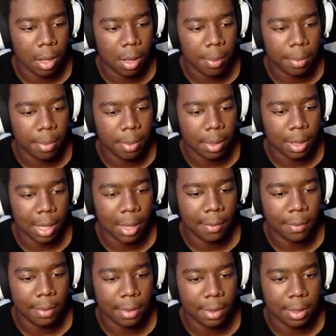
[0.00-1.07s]
Up, left,
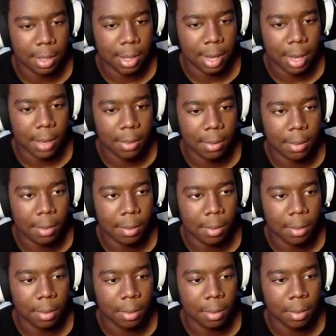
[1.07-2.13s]
down.
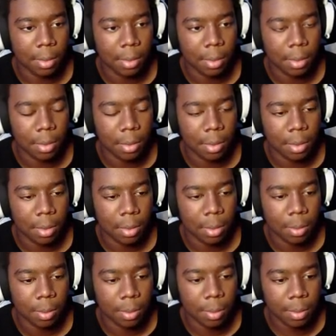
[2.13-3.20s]

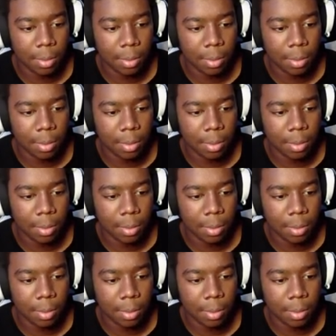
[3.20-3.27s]
Hmm?